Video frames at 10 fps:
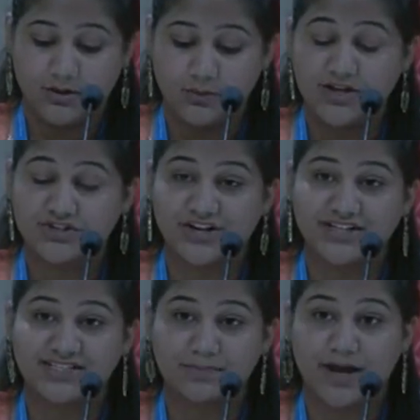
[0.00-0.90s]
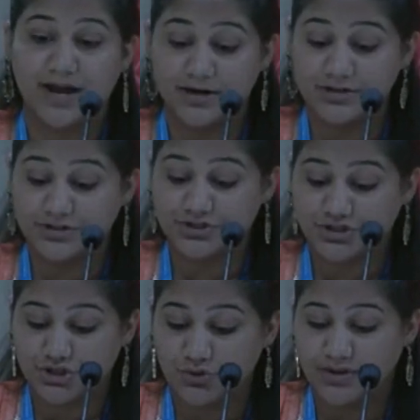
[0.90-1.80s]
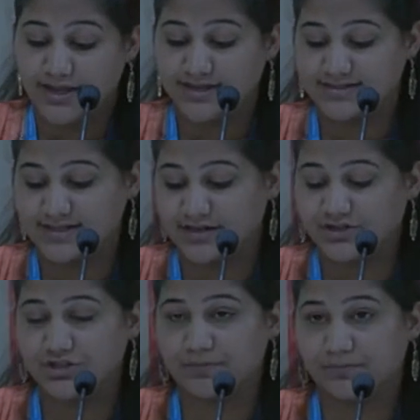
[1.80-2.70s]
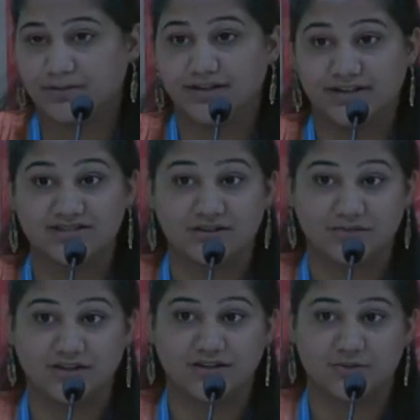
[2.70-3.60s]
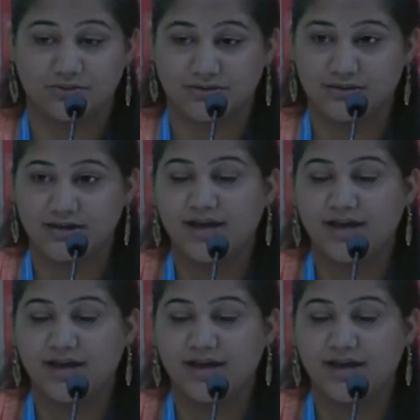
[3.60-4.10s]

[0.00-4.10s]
We transpire to showcase leadership abilities of the youth.